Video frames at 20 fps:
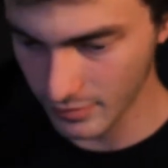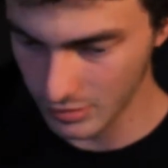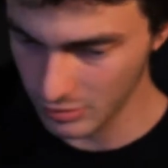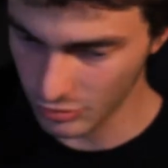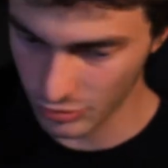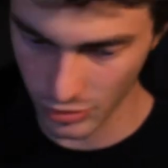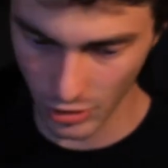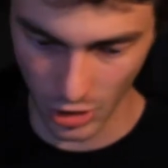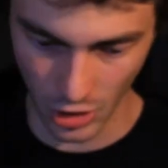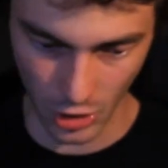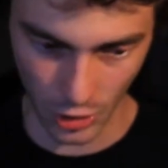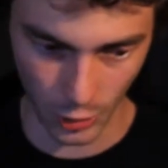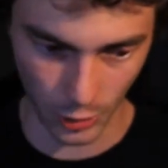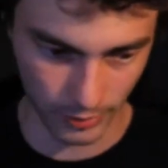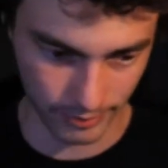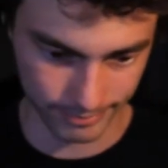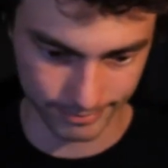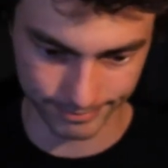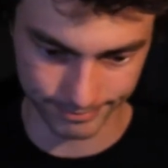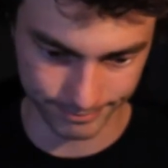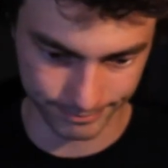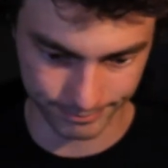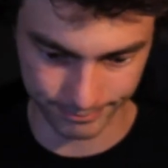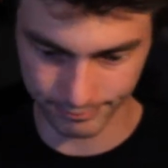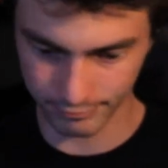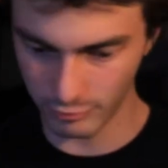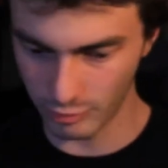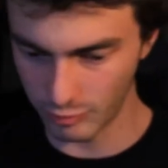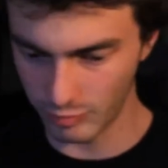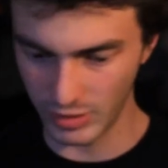So
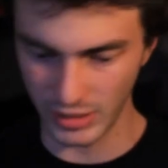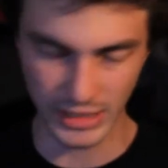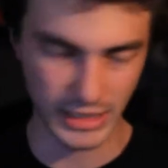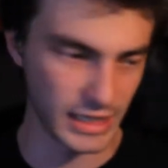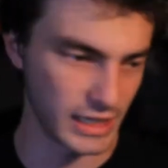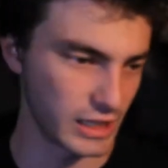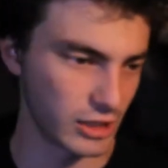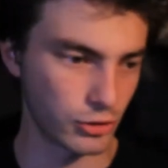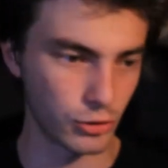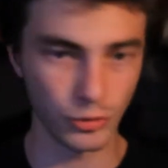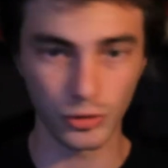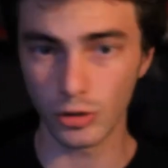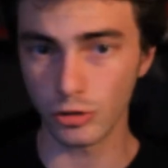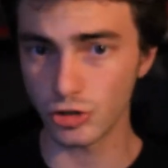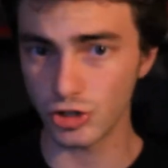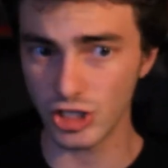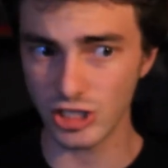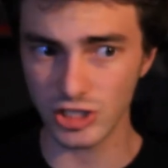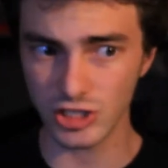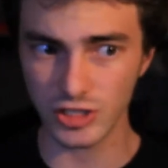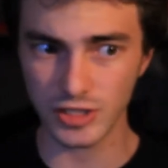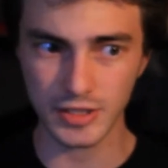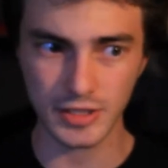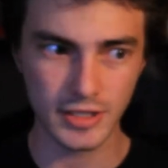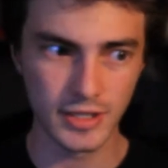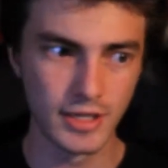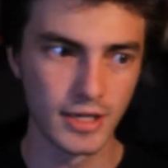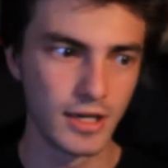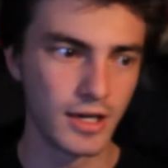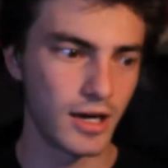we've been getting through those changes.
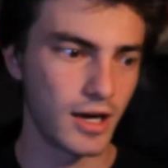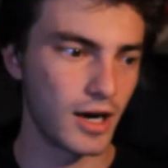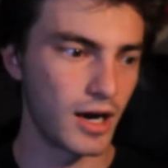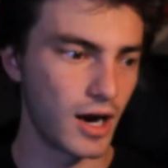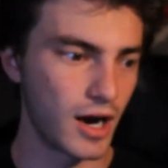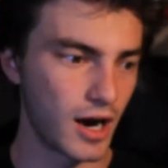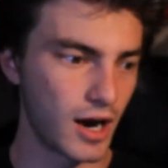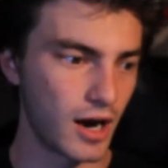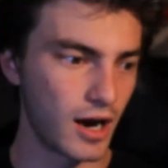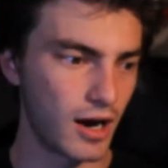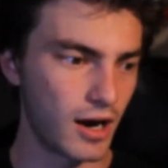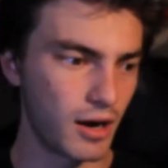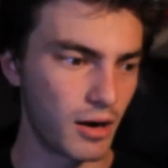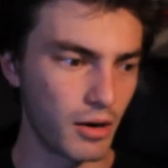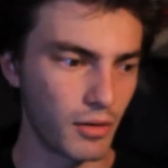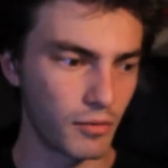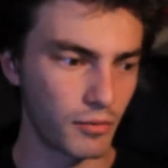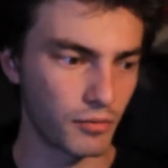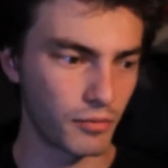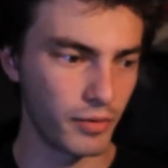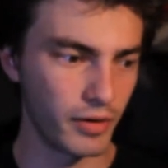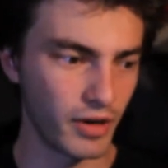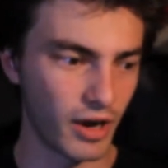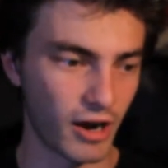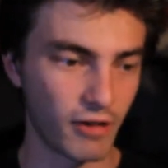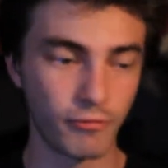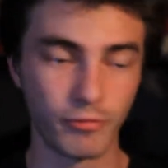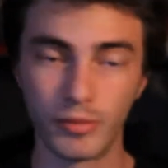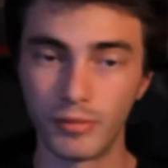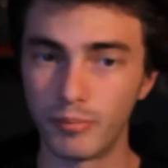
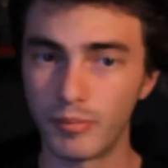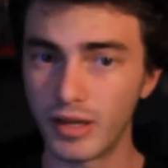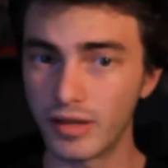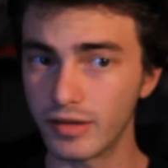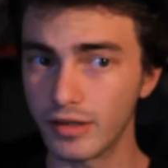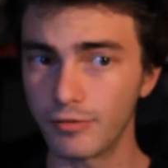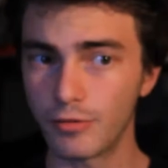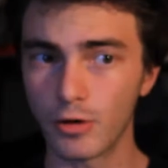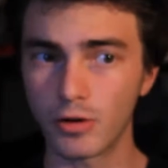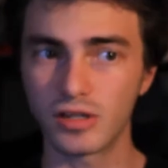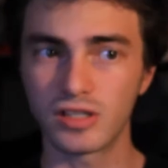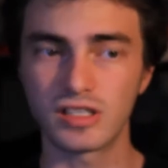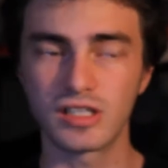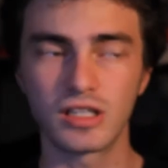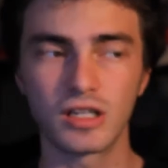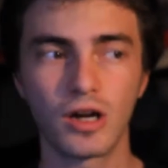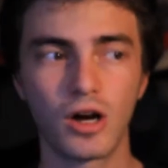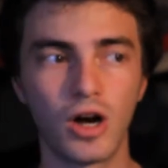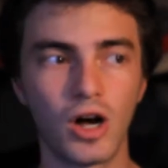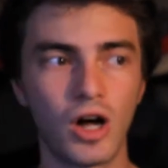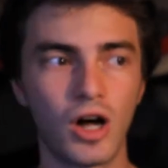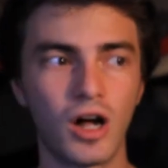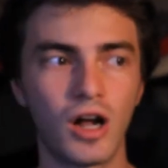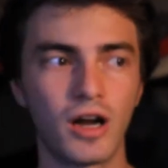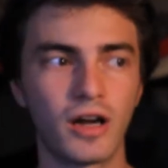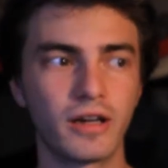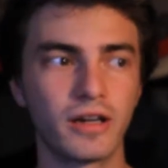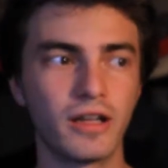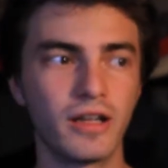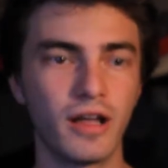I've been mainly focusing
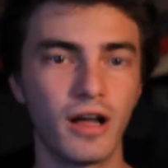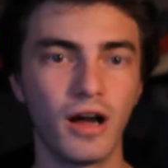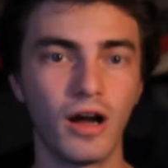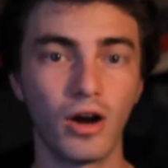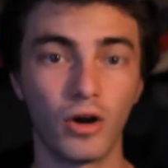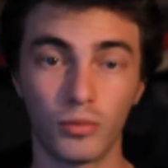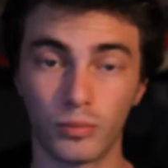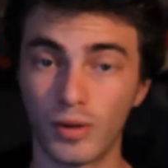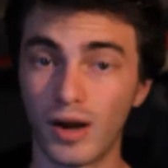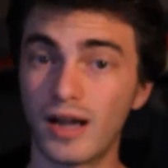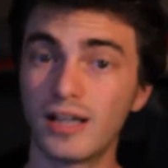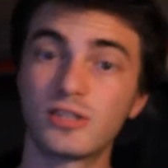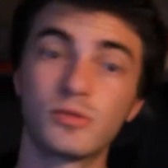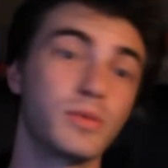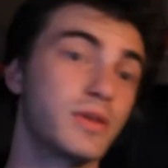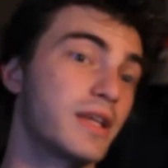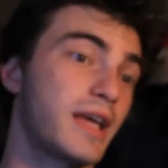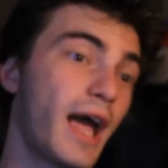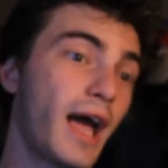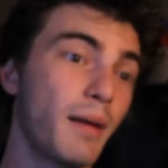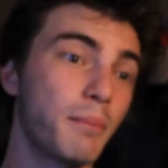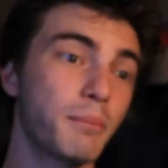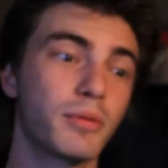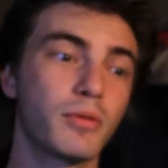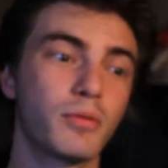on R.I.S.E with Cap,